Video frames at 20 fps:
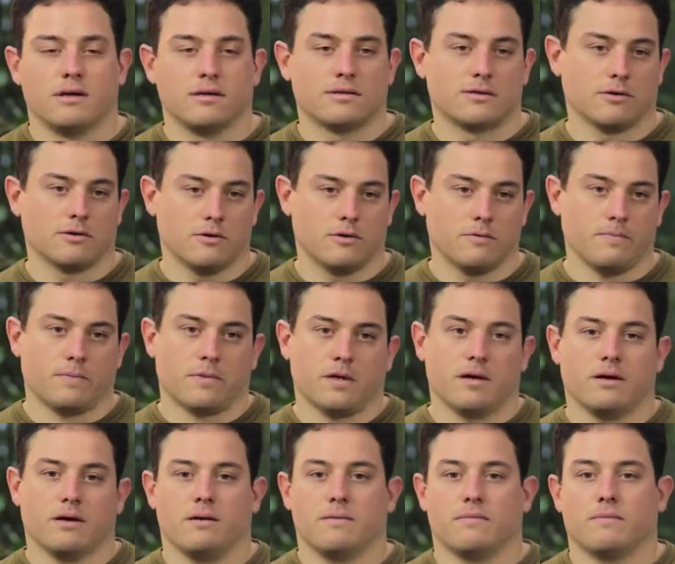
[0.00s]
So
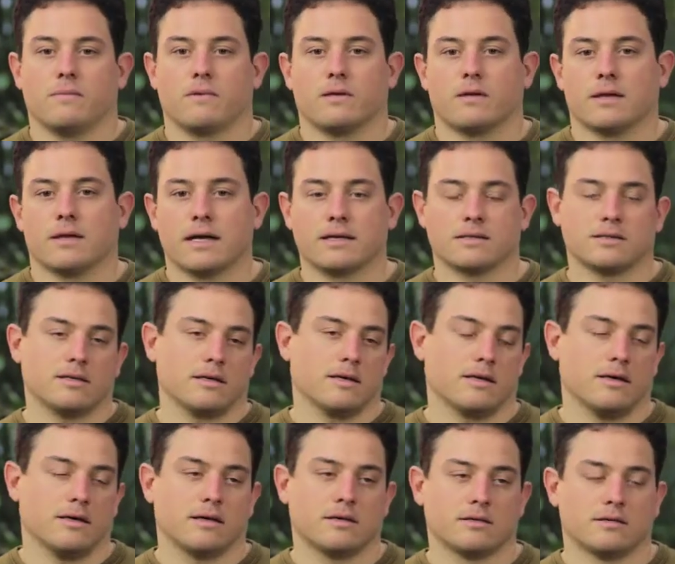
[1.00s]
that's
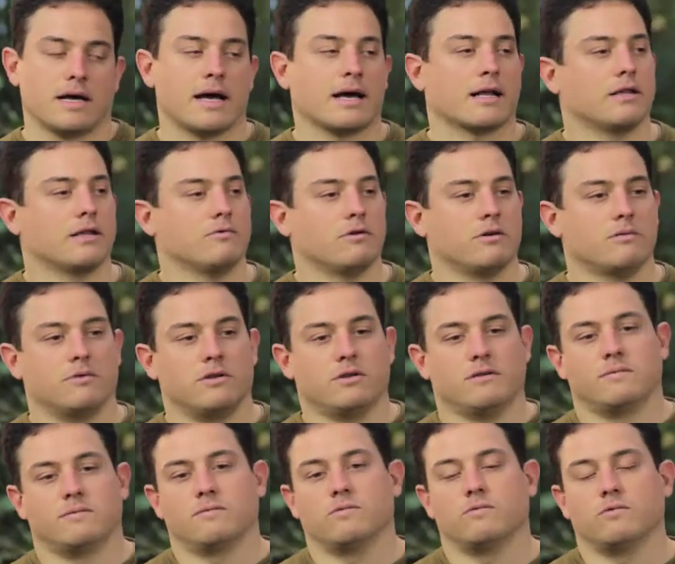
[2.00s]
exactly what
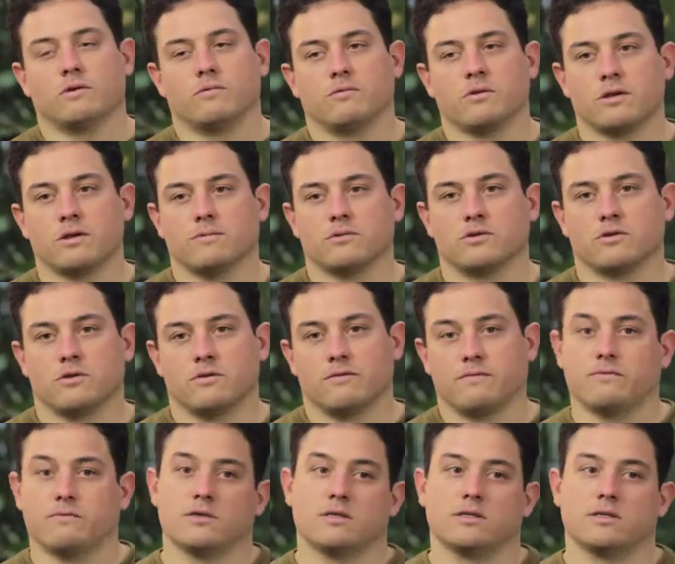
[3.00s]
we observe. We